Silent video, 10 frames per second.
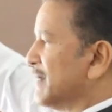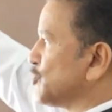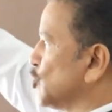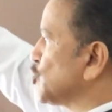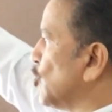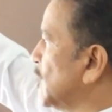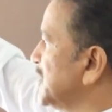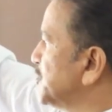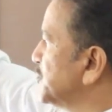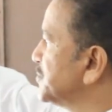have those
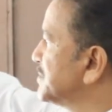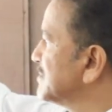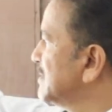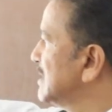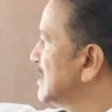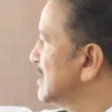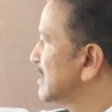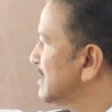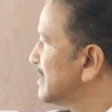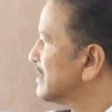OLQs.
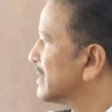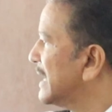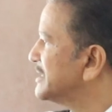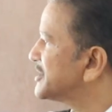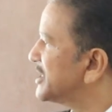Guys,